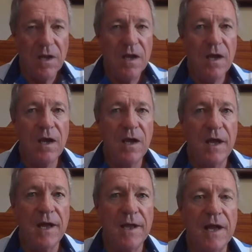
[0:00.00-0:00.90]

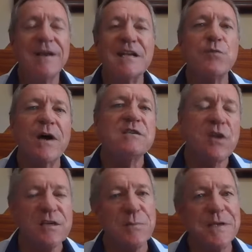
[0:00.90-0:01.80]
And that's why it's
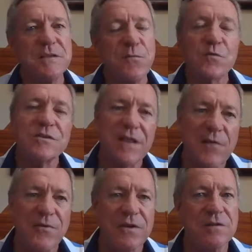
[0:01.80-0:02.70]
so expensive for South
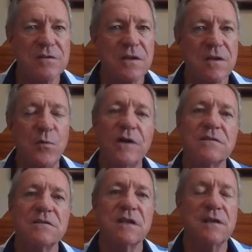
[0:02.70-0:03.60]
Africans
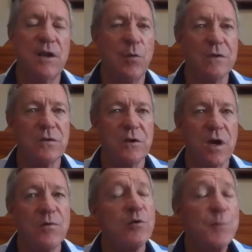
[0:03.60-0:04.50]
once you want to go
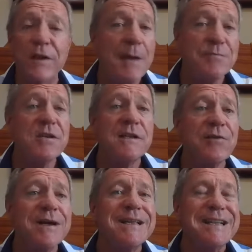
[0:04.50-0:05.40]
abroad. But you're absolutely
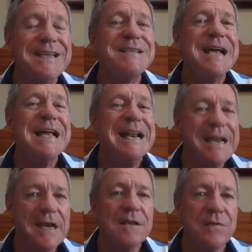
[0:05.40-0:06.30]
right, it is a
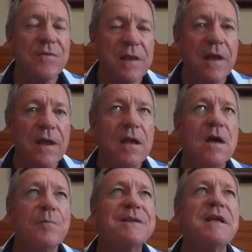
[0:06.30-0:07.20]
relative thing.
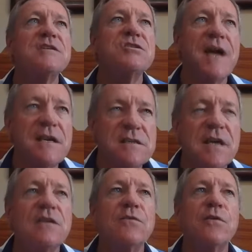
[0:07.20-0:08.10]
But the exchange
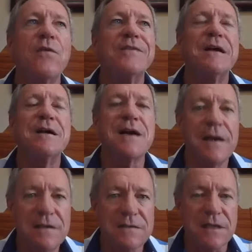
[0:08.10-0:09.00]
rate of the
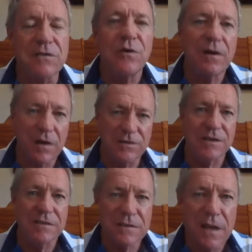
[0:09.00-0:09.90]
currency, to a large
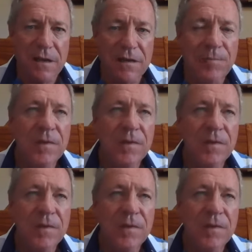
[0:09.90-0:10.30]
extent,